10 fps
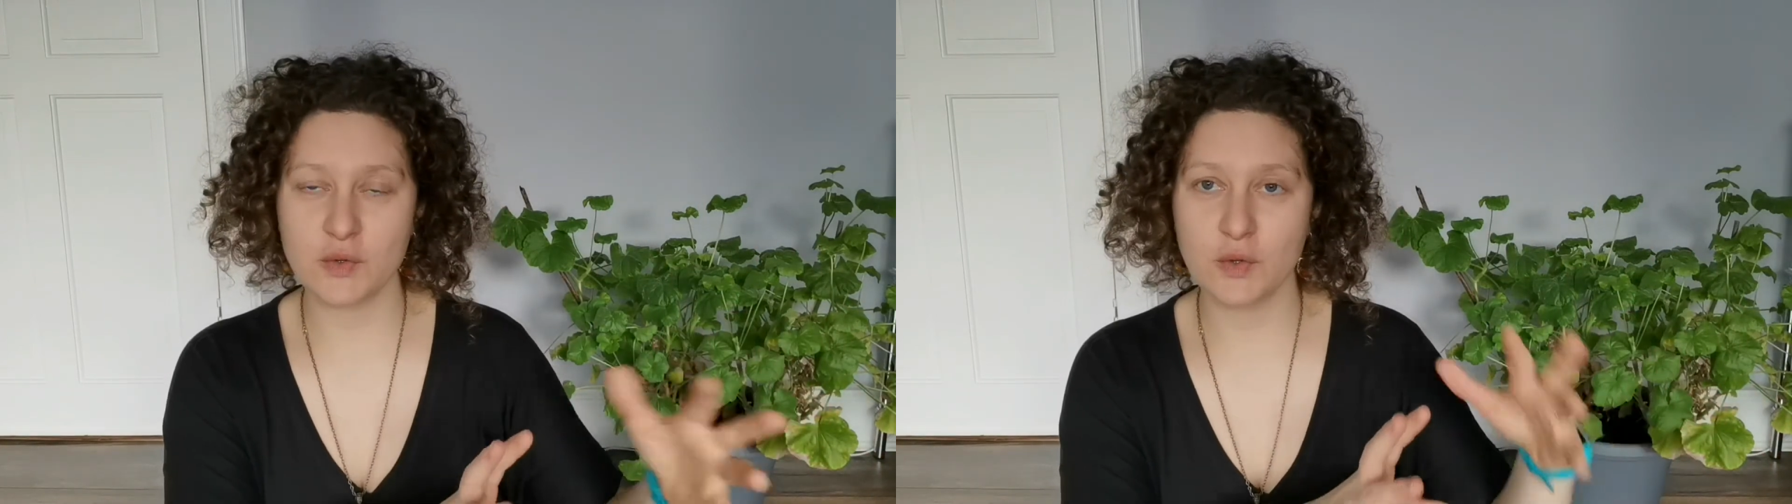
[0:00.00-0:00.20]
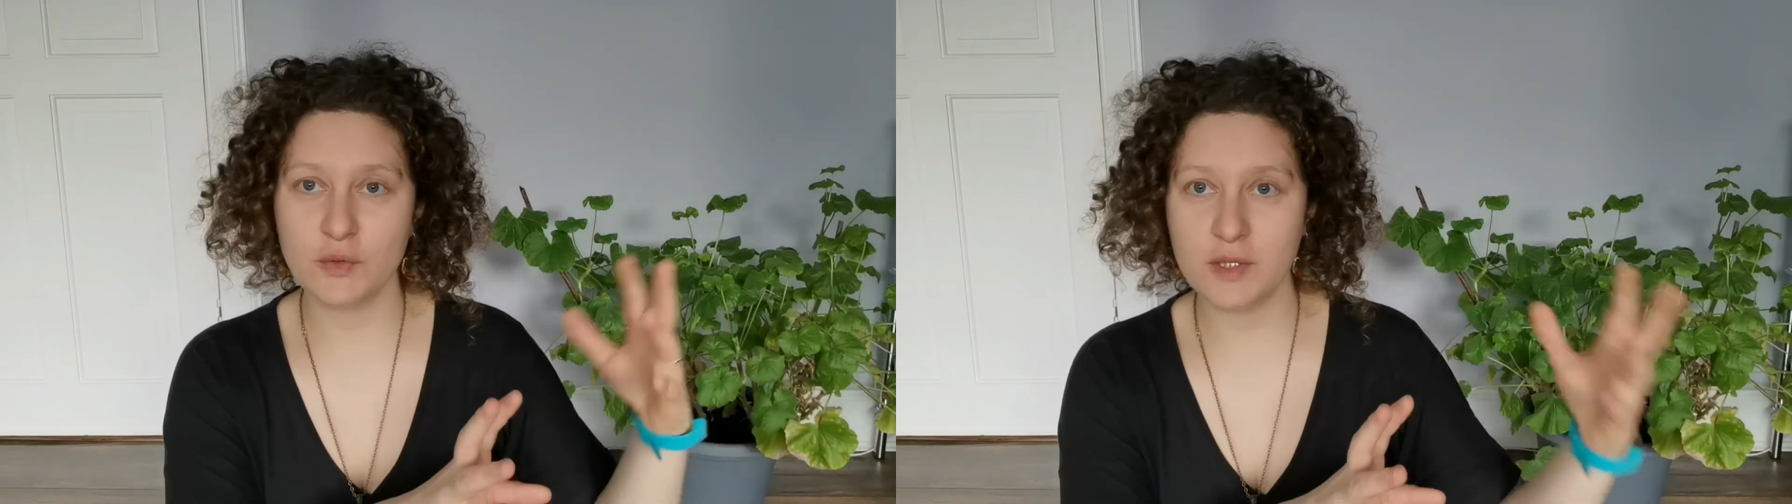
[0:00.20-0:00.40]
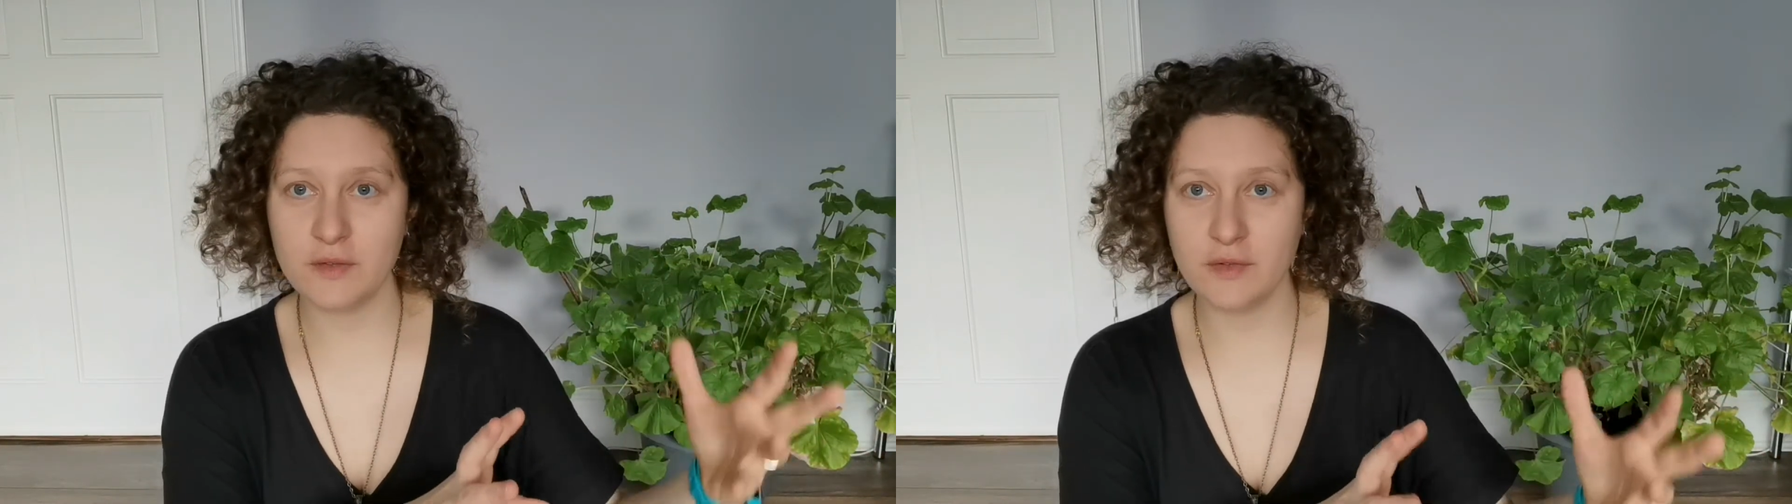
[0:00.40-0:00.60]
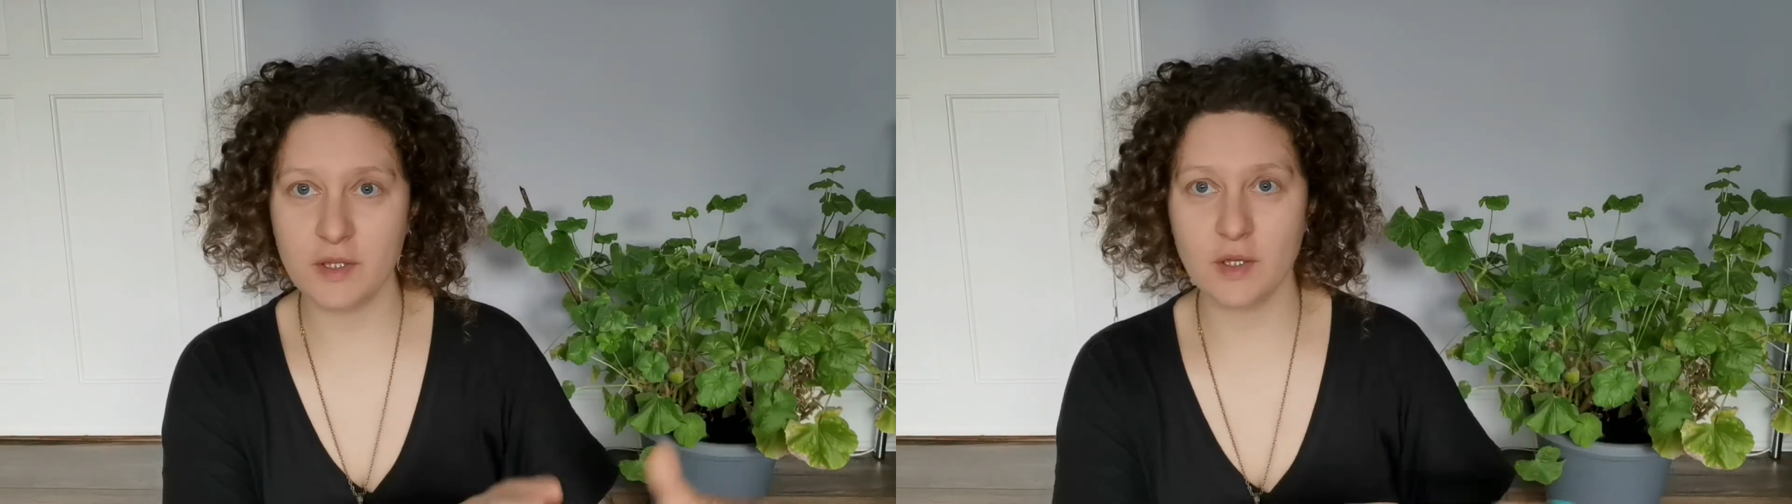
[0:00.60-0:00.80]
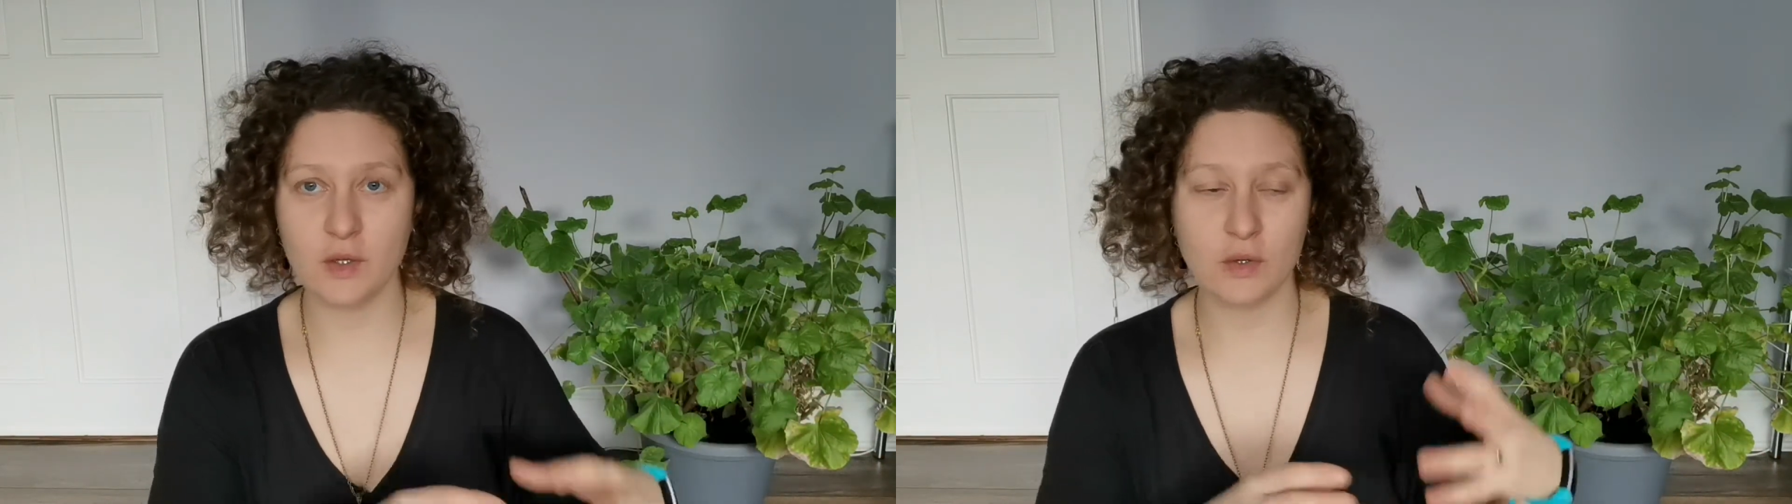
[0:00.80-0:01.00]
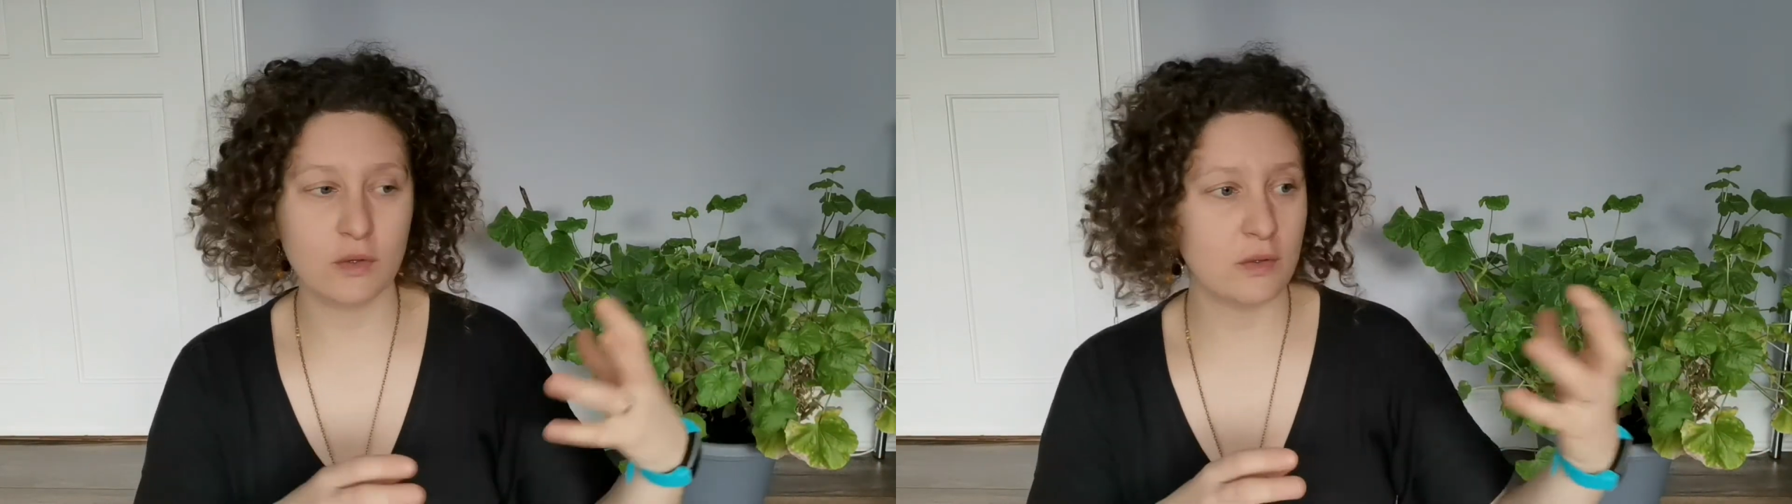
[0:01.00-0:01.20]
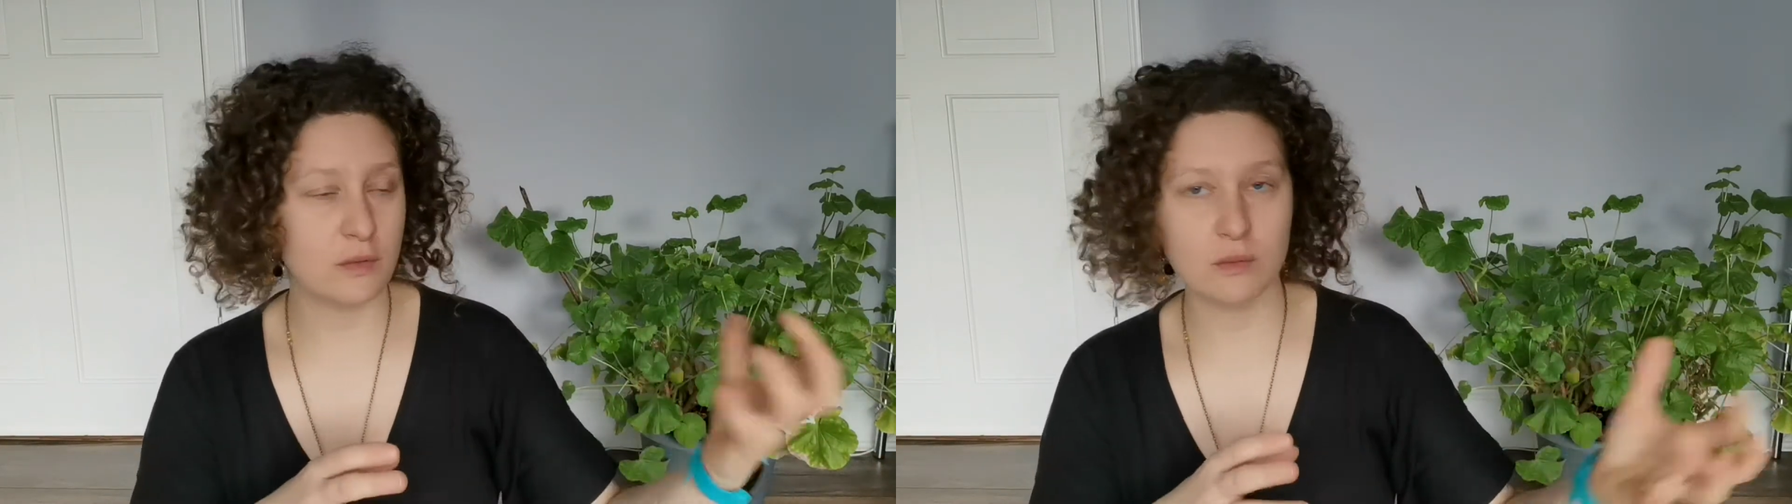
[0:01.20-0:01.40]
your TV or